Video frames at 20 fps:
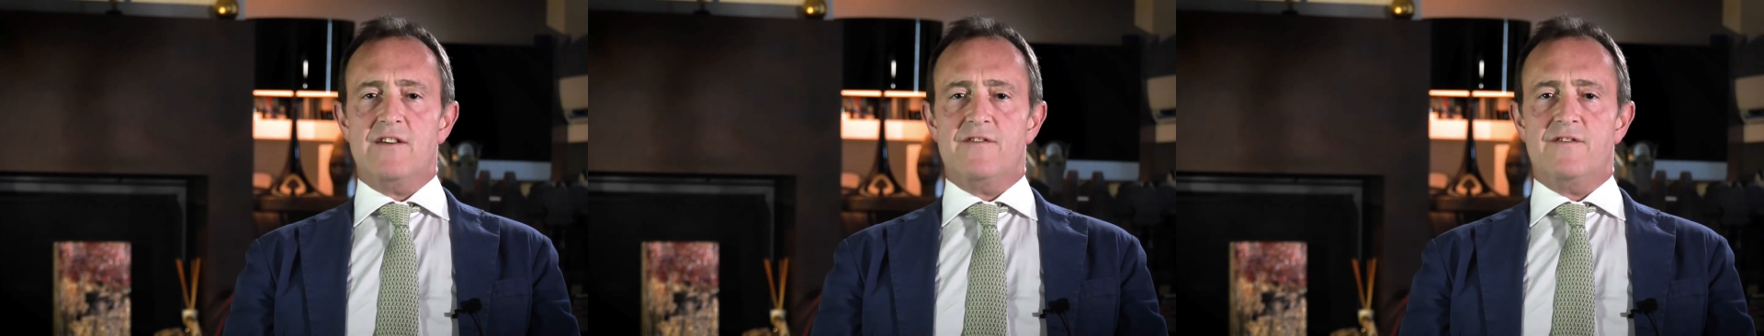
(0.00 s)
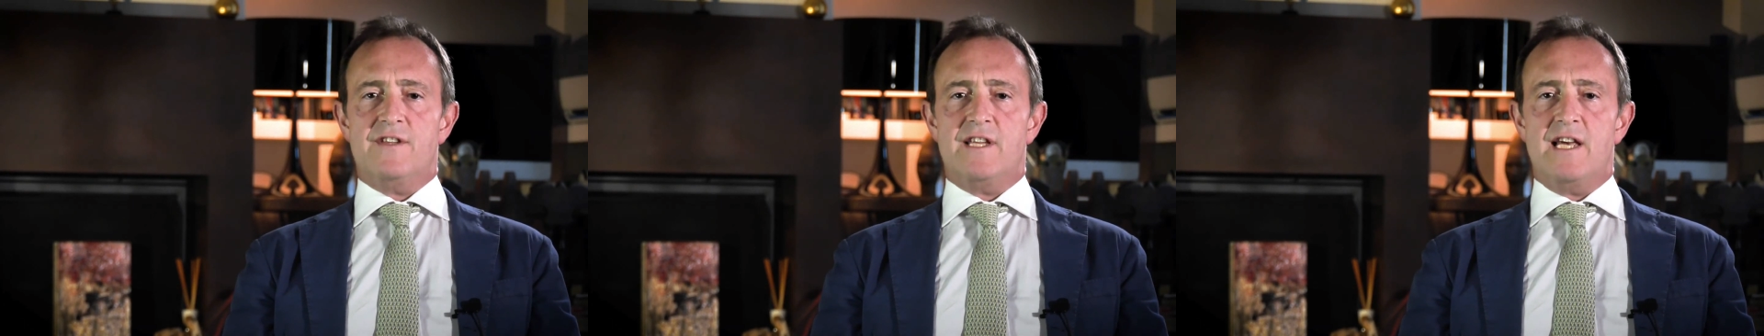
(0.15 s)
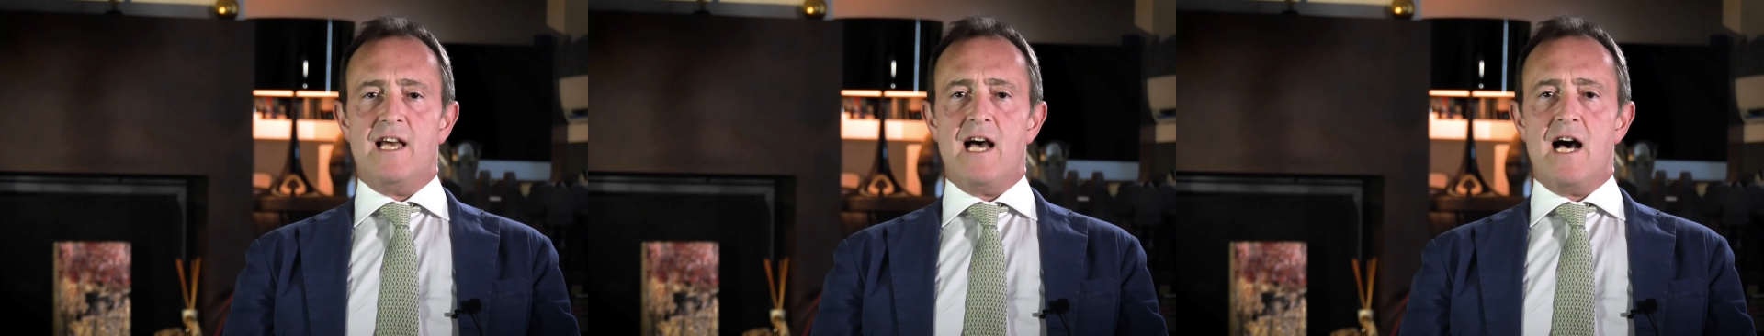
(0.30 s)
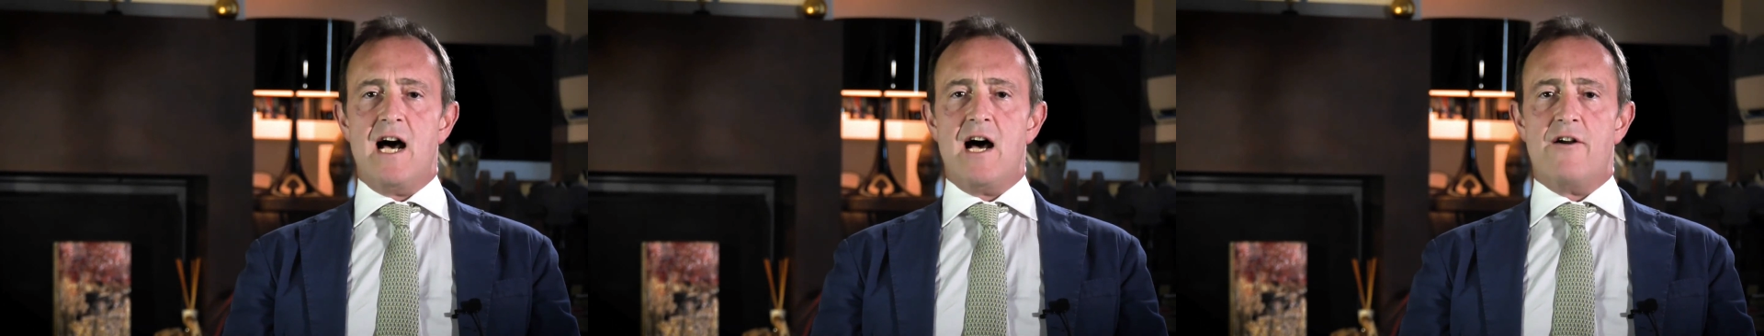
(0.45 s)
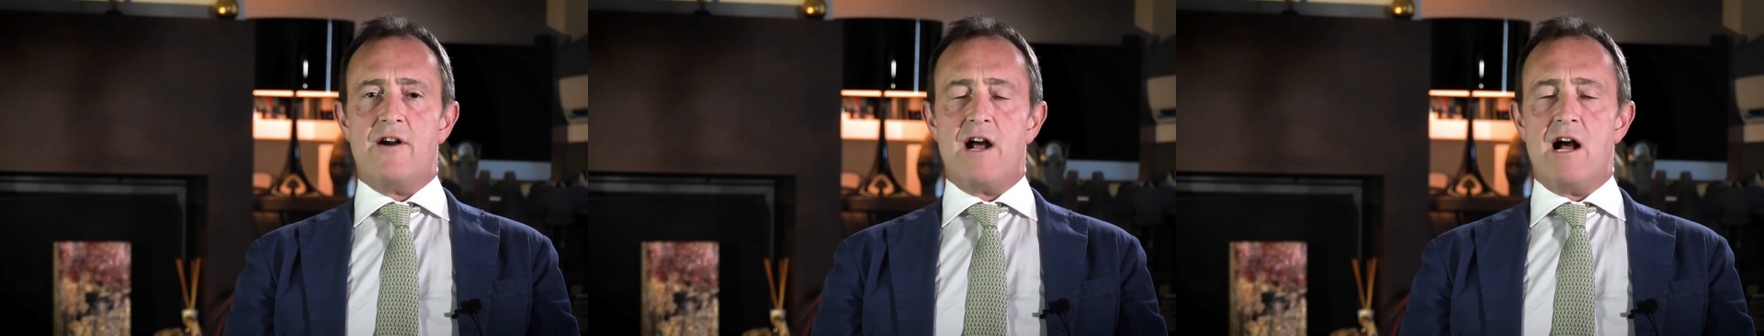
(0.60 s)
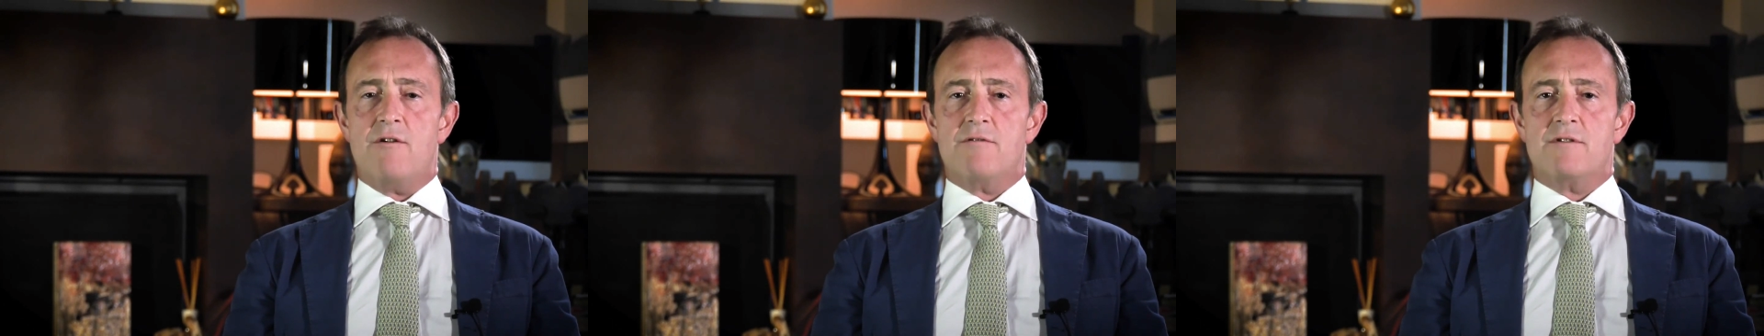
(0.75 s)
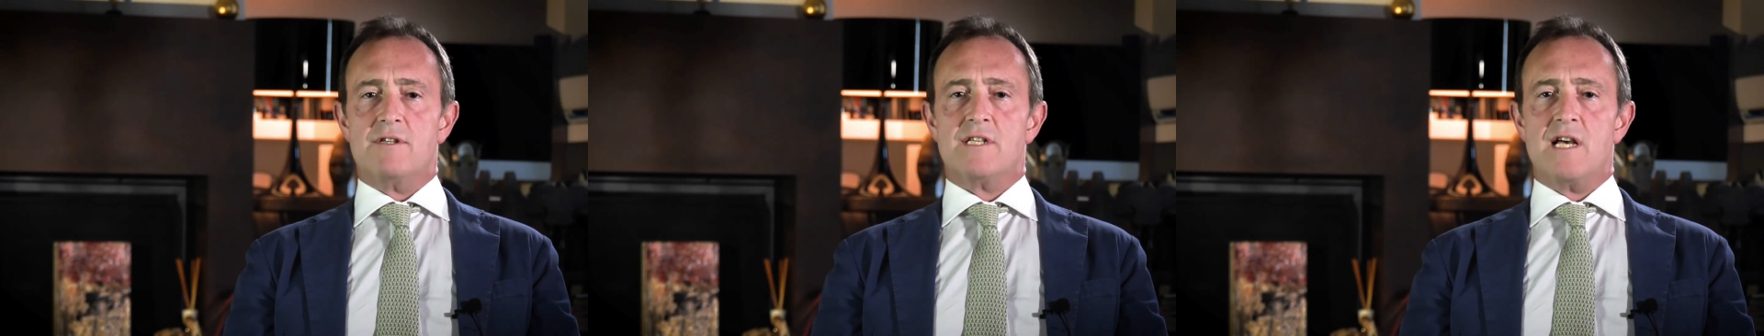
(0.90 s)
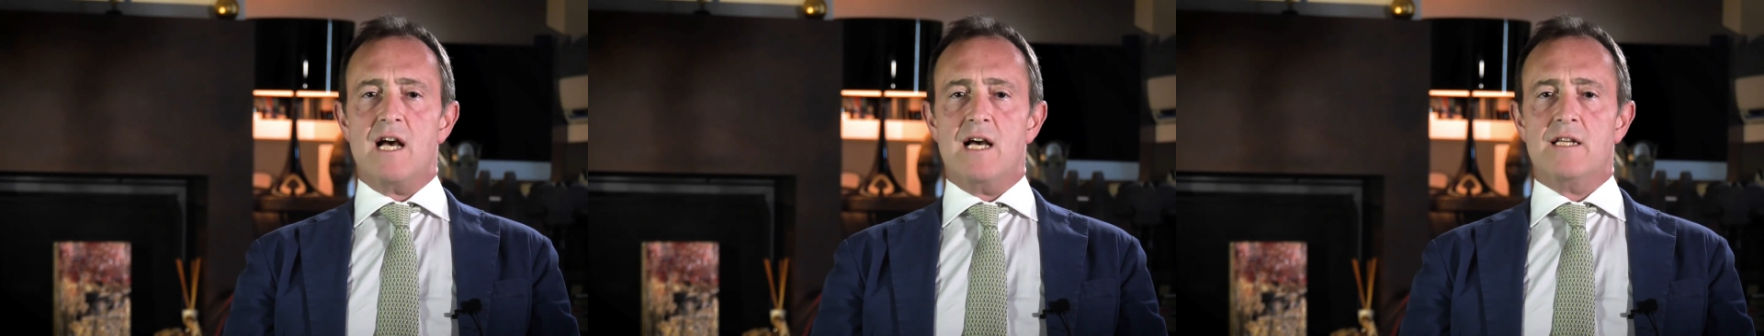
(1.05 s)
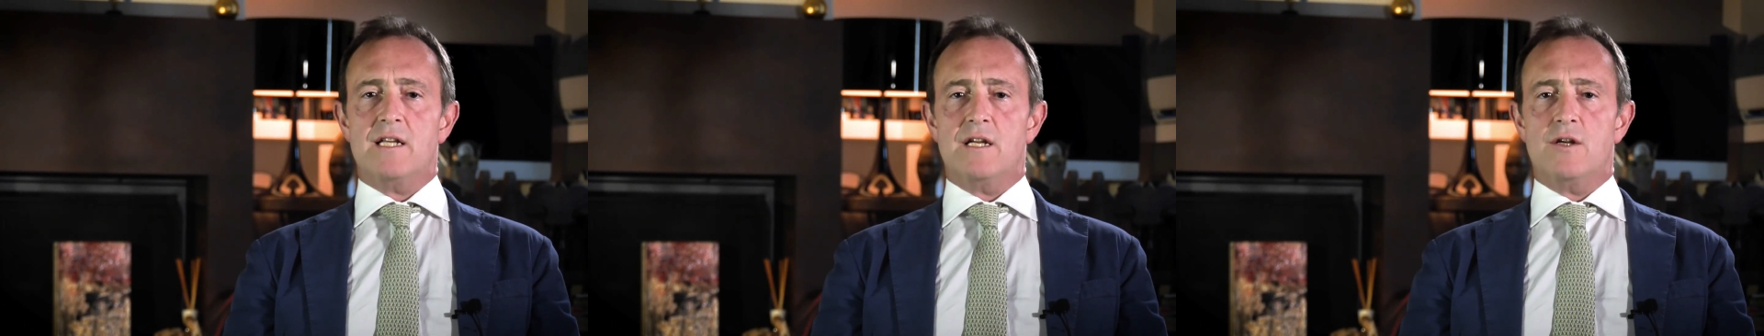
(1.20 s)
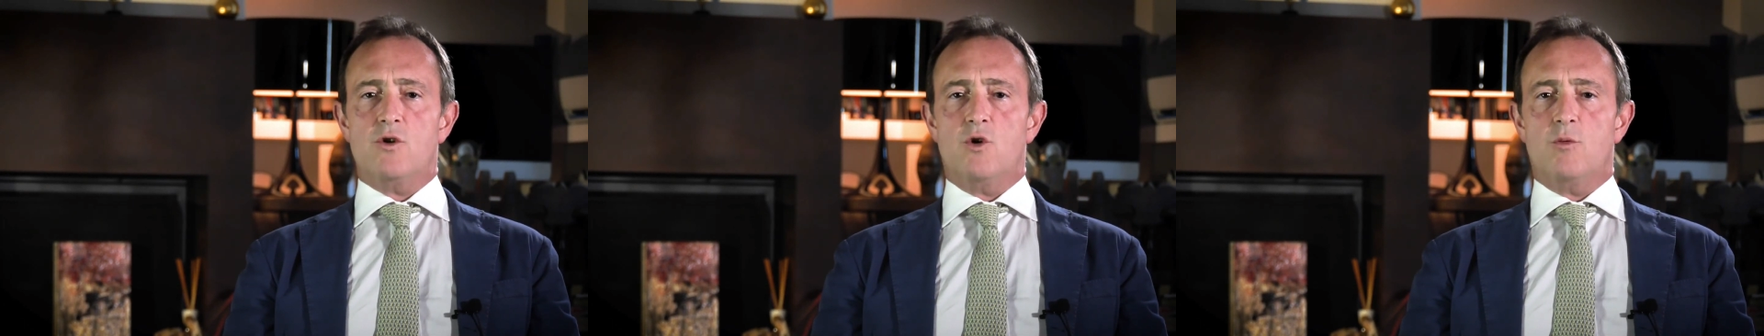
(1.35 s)
if they are
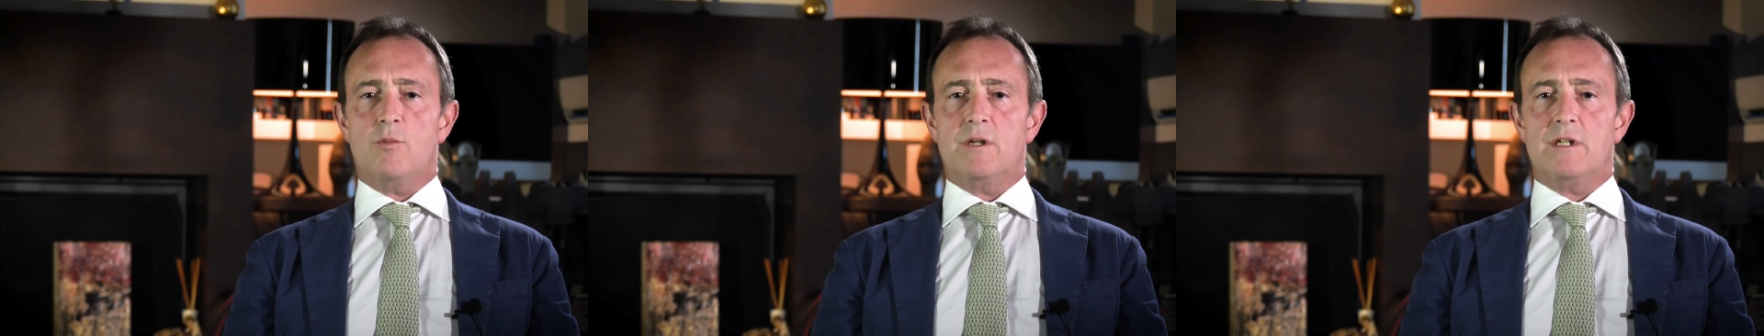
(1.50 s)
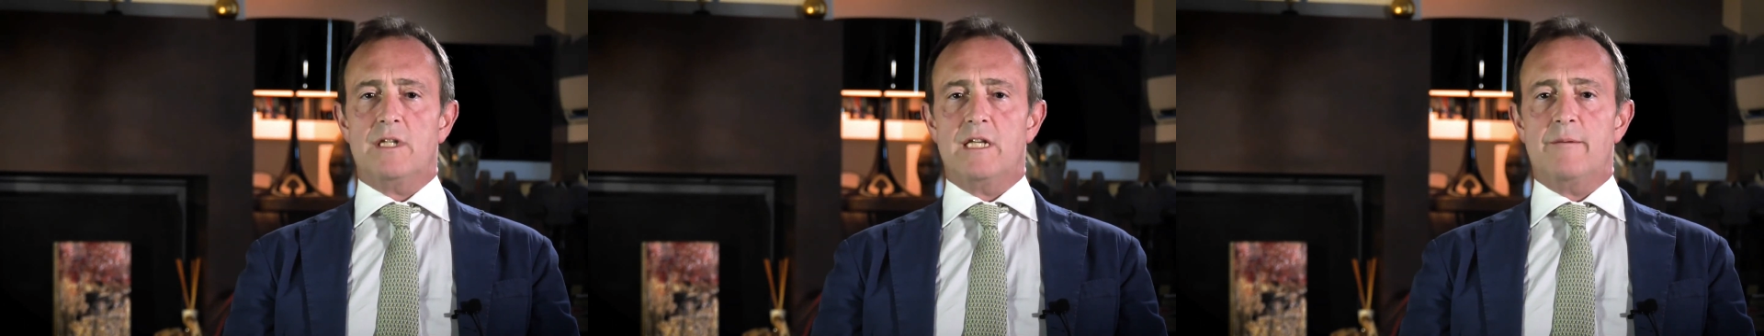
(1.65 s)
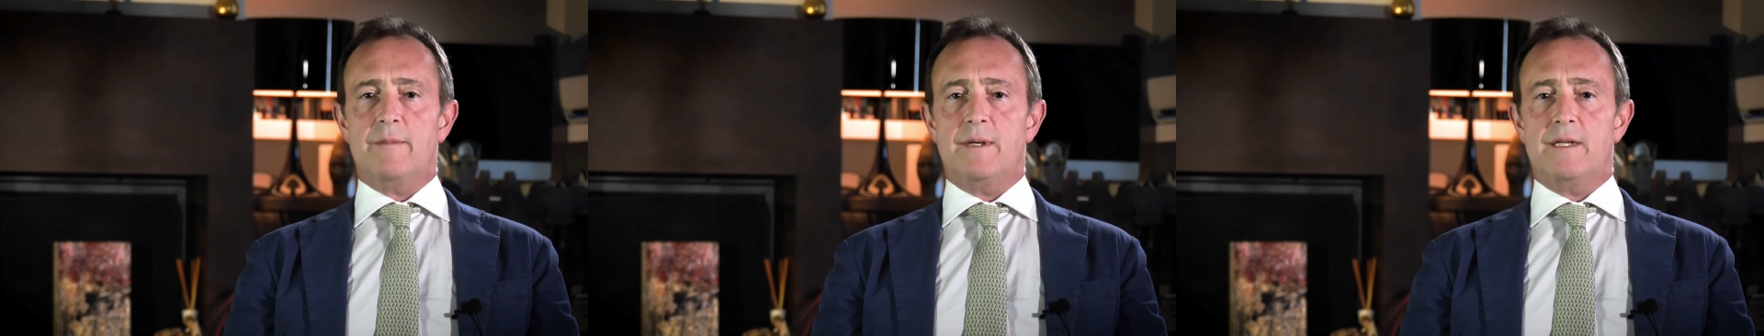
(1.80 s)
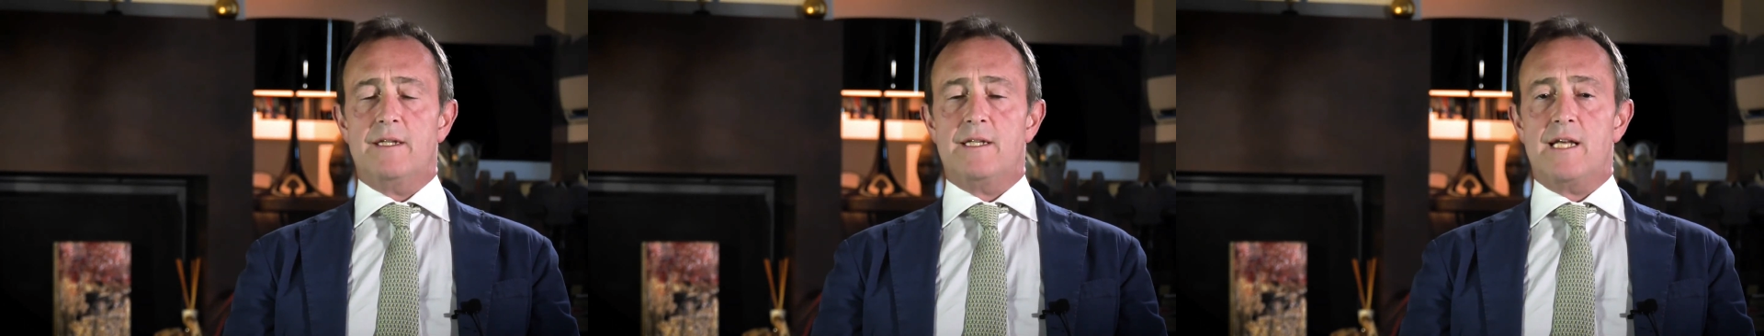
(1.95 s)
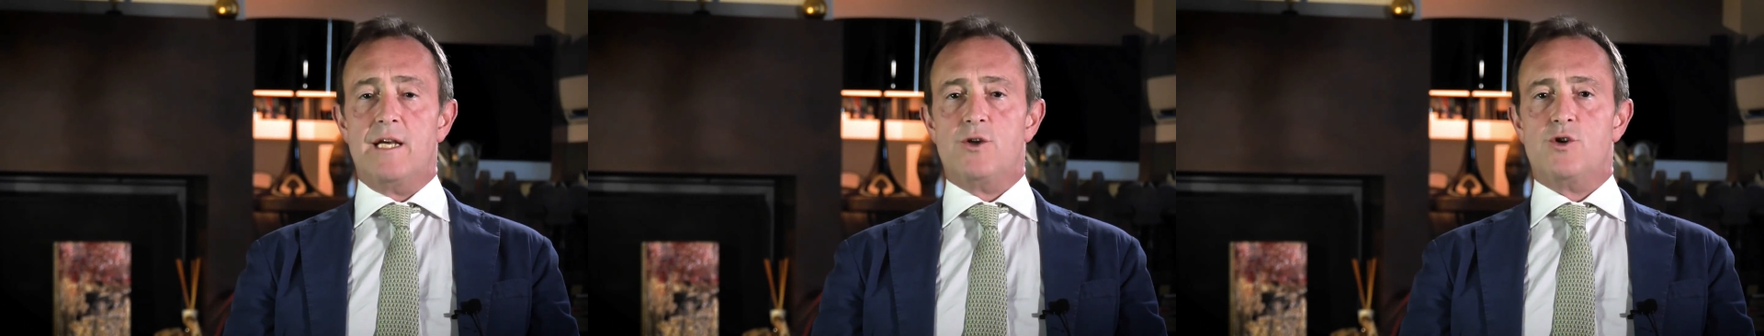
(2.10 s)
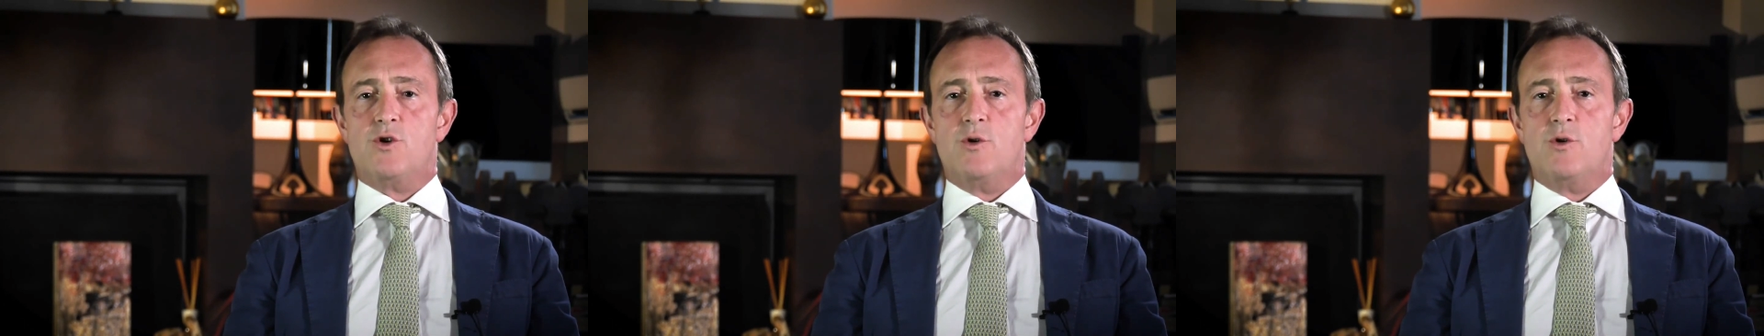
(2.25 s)
outside the normal limit,